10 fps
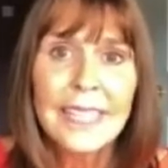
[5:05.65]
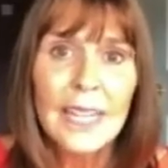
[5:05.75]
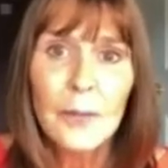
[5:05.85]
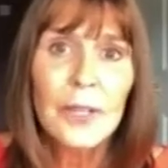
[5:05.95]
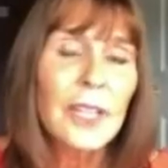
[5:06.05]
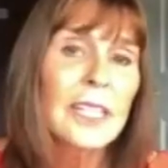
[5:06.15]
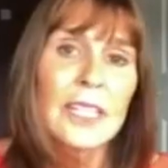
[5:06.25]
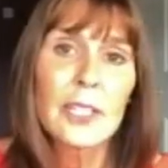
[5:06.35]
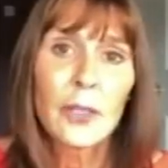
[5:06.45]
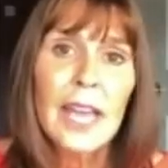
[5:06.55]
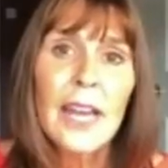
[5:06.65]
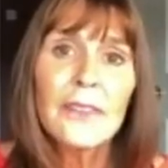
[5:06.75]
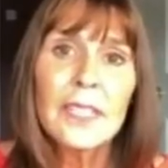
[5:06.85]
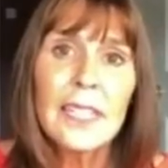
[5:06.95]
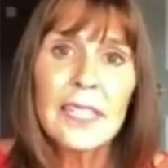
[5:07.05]
And we really need to look
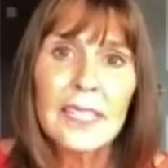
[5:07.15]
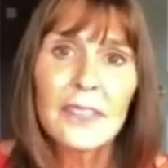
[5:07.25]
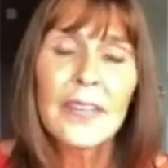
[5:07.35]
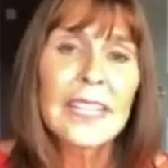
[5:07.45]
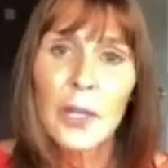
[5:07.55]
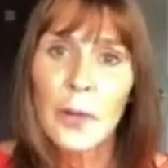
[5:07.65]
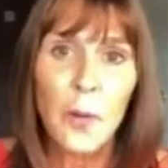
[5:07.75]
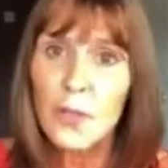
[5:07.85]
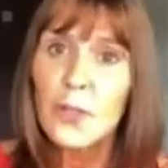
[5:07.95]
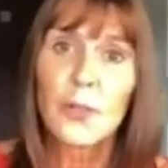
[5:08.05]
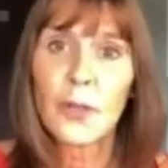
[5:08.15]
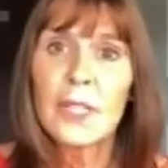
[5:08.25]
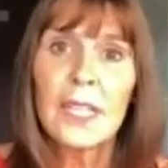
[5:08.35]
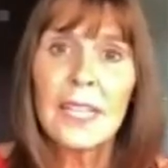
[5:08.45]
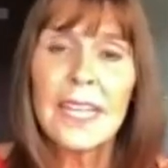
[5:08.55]
after that and find out what's going
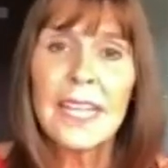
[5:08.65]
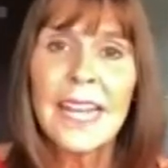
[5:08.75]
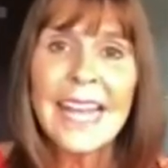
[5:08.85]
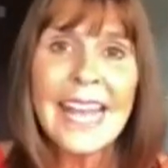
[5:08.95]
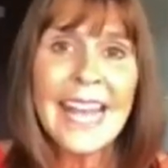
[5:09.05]
on in there.